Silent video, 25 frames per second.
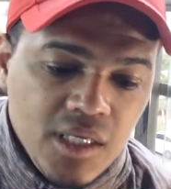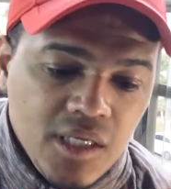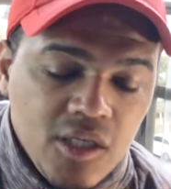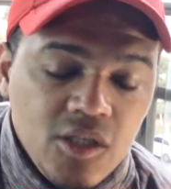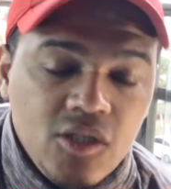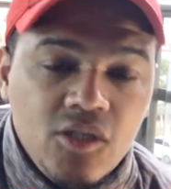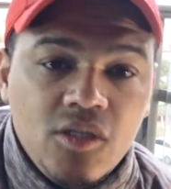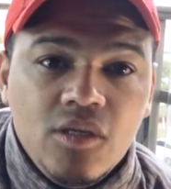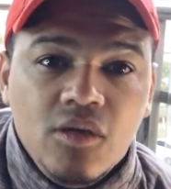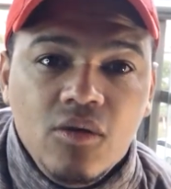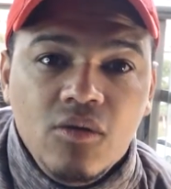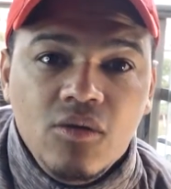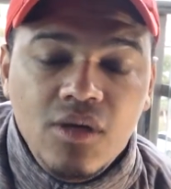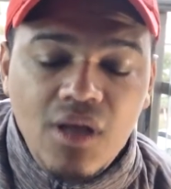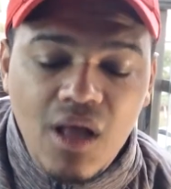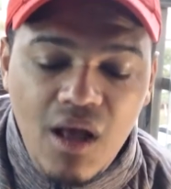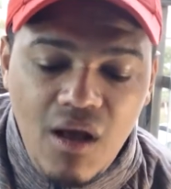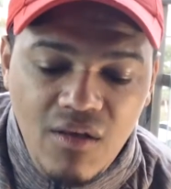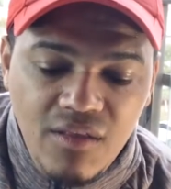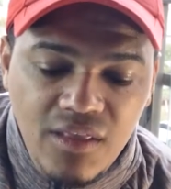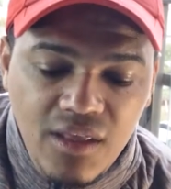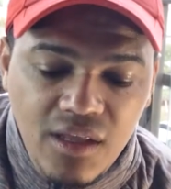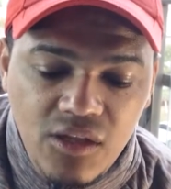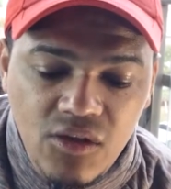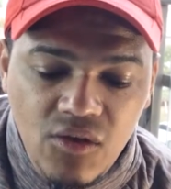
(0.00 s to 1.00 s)
So
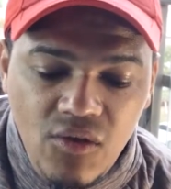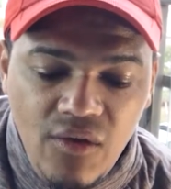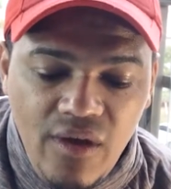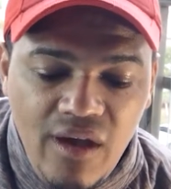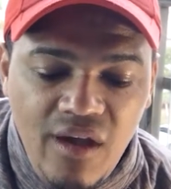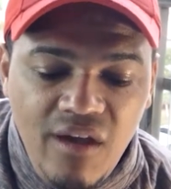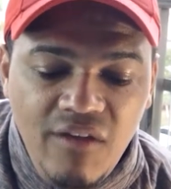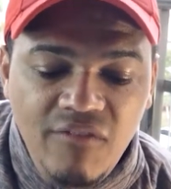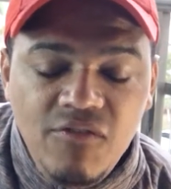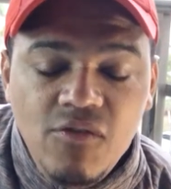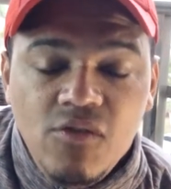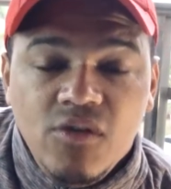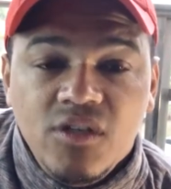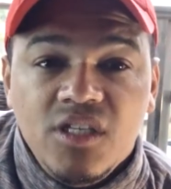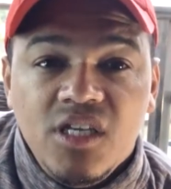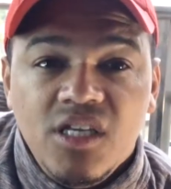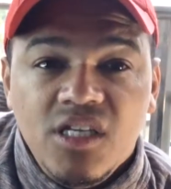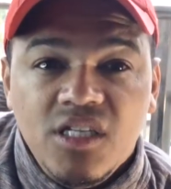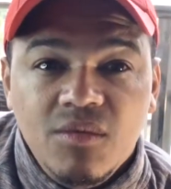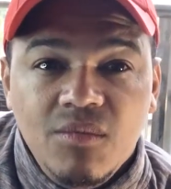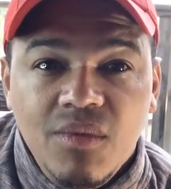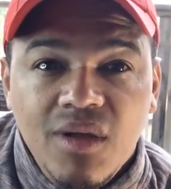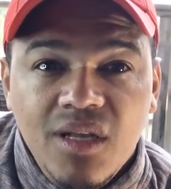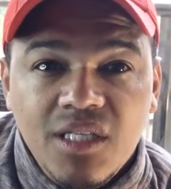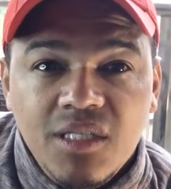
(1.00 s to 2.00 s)
now that you have your
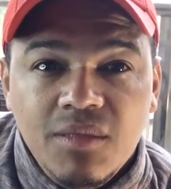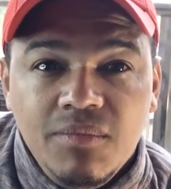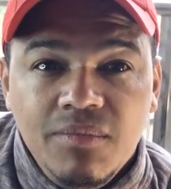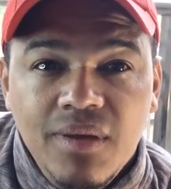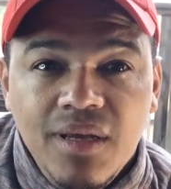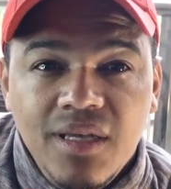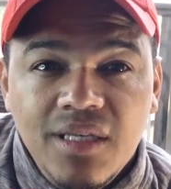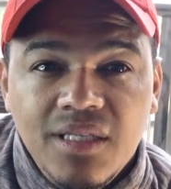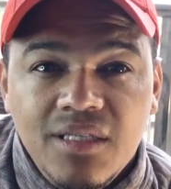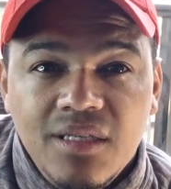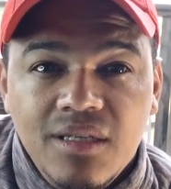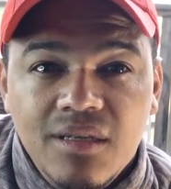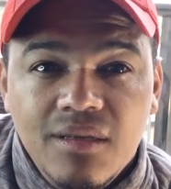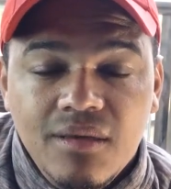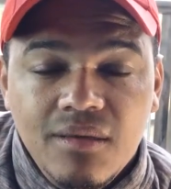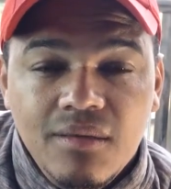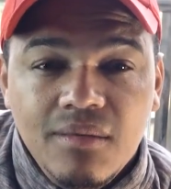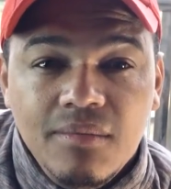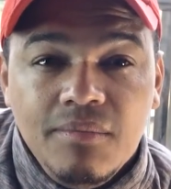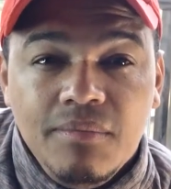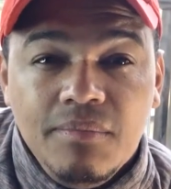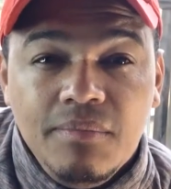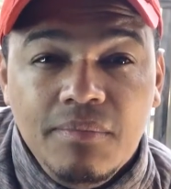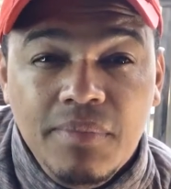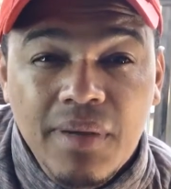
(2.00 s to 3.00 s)
6 months
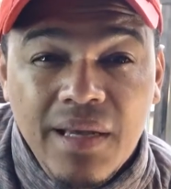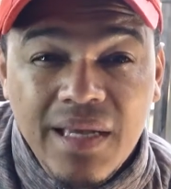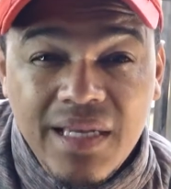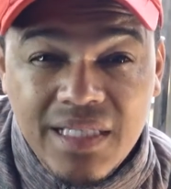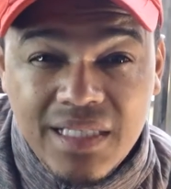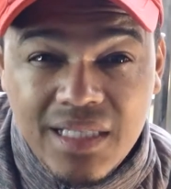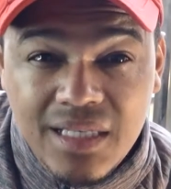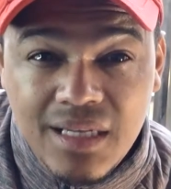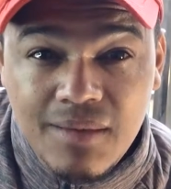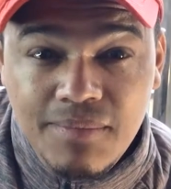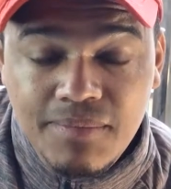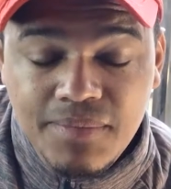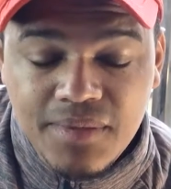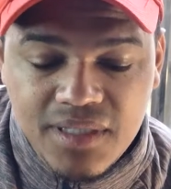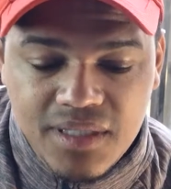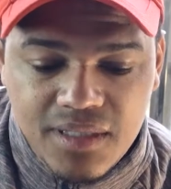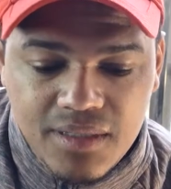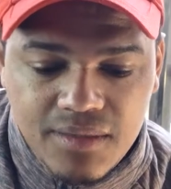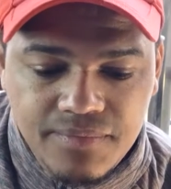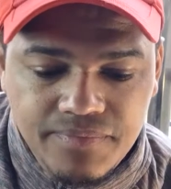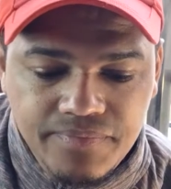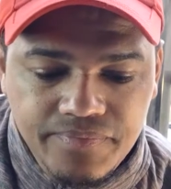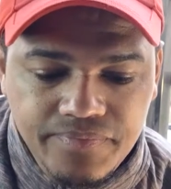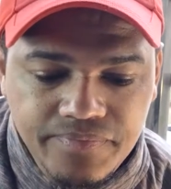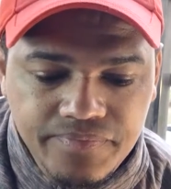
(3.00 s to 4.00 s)
pay slips
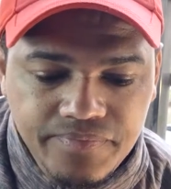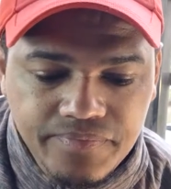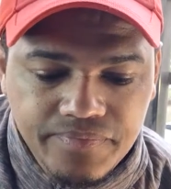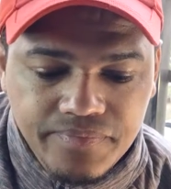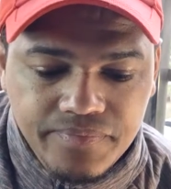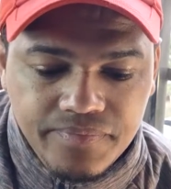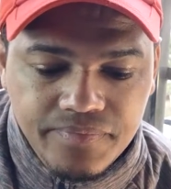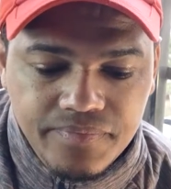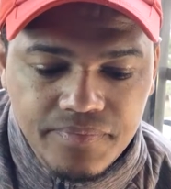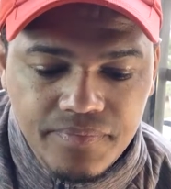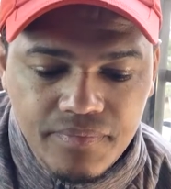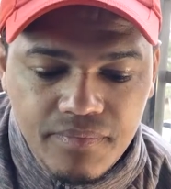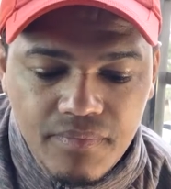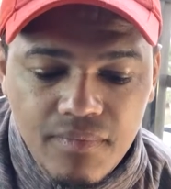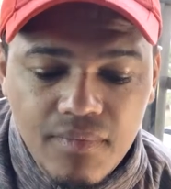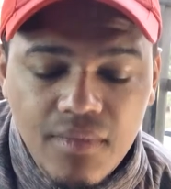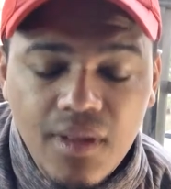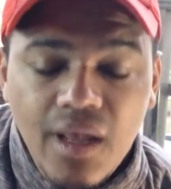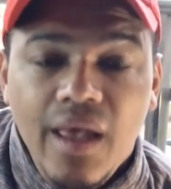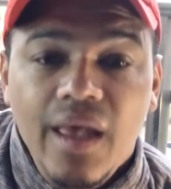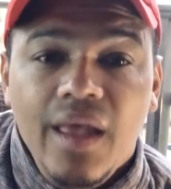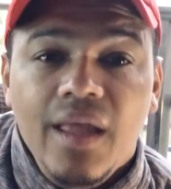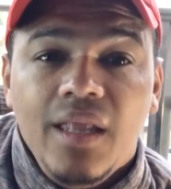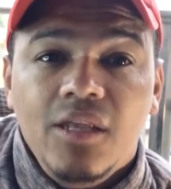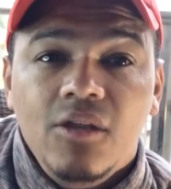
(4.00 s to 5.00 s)

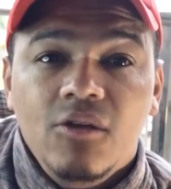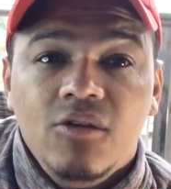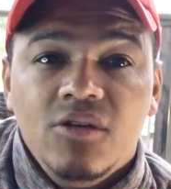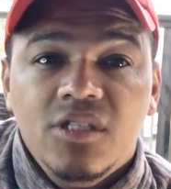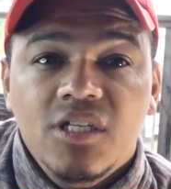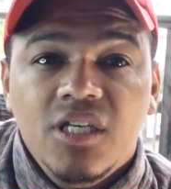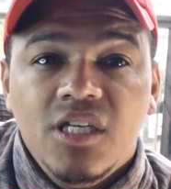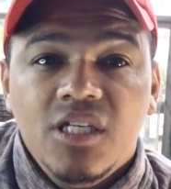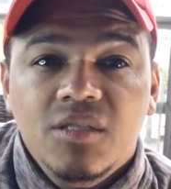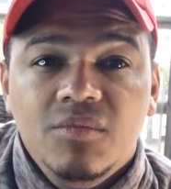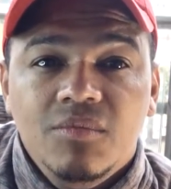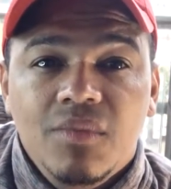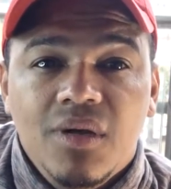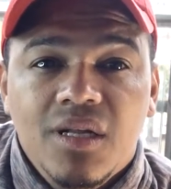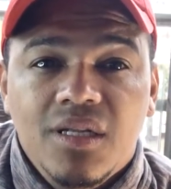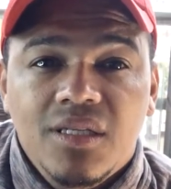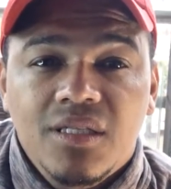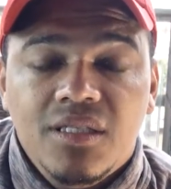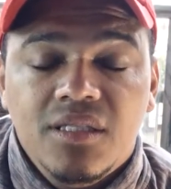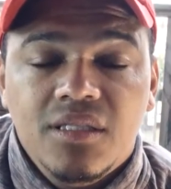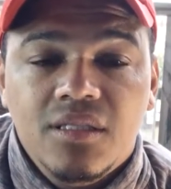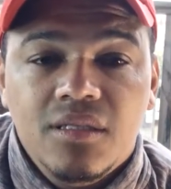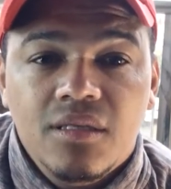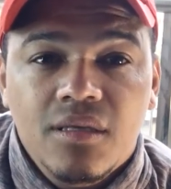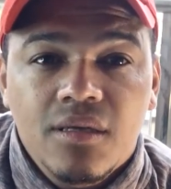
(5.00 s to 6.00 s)
and your 6
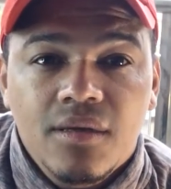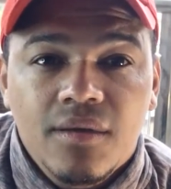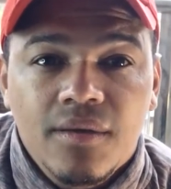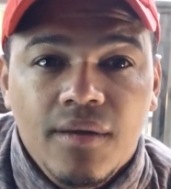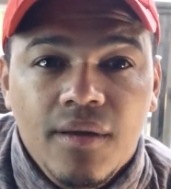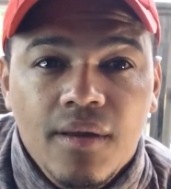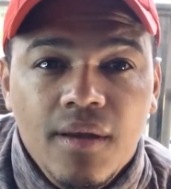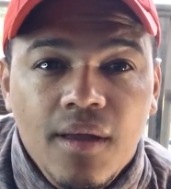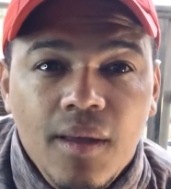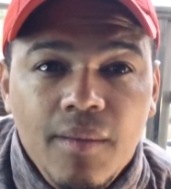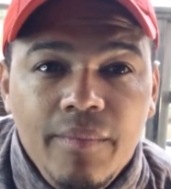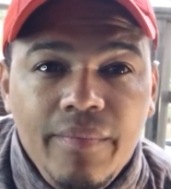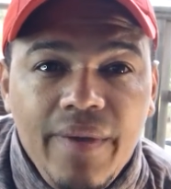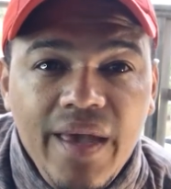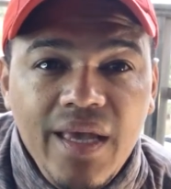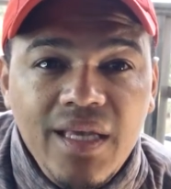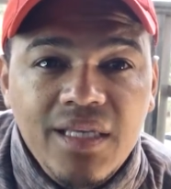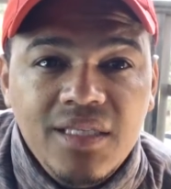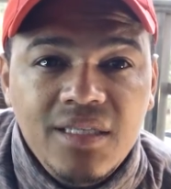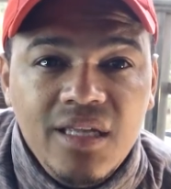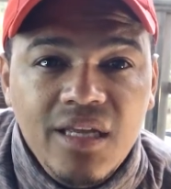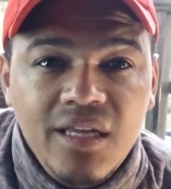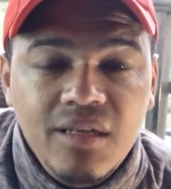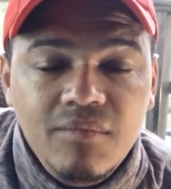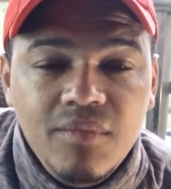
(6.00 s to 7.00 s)
months bank
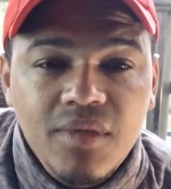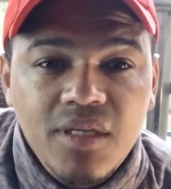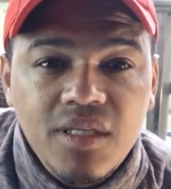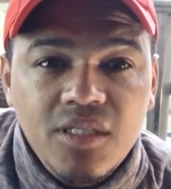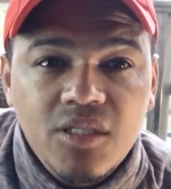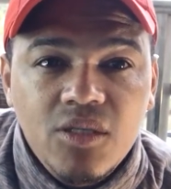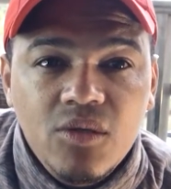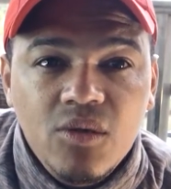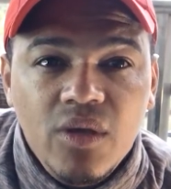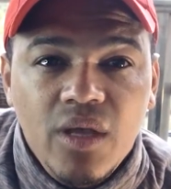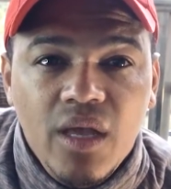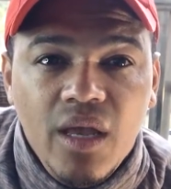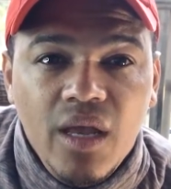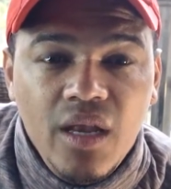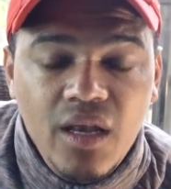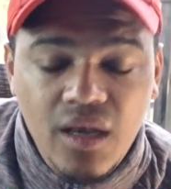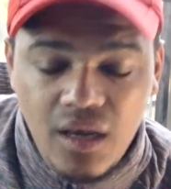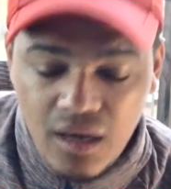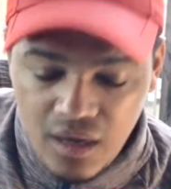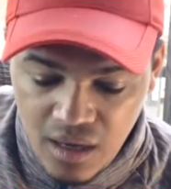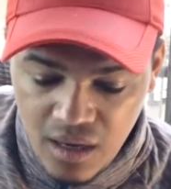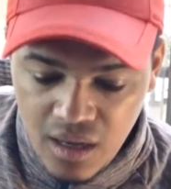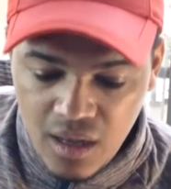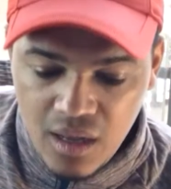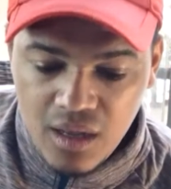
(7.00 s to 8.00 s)
statements, you
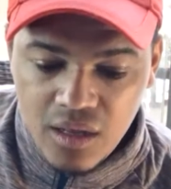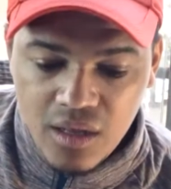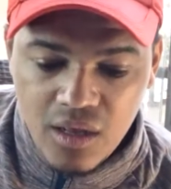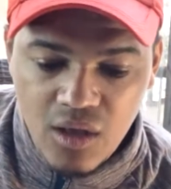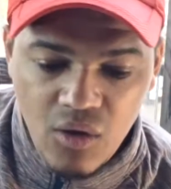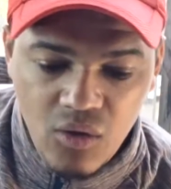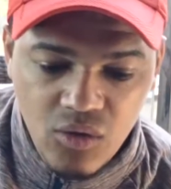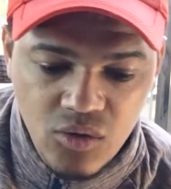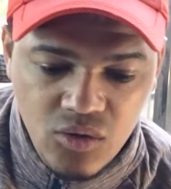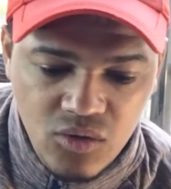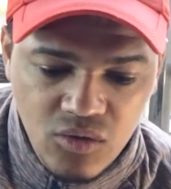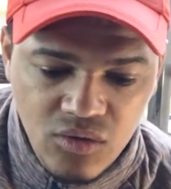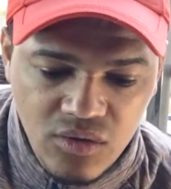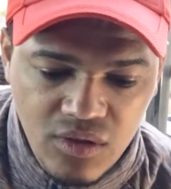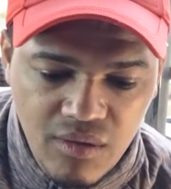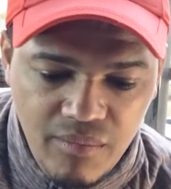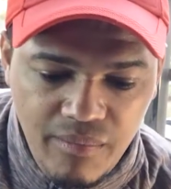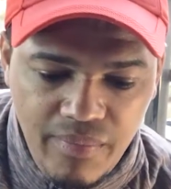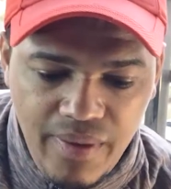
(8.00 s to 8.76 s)
can go to the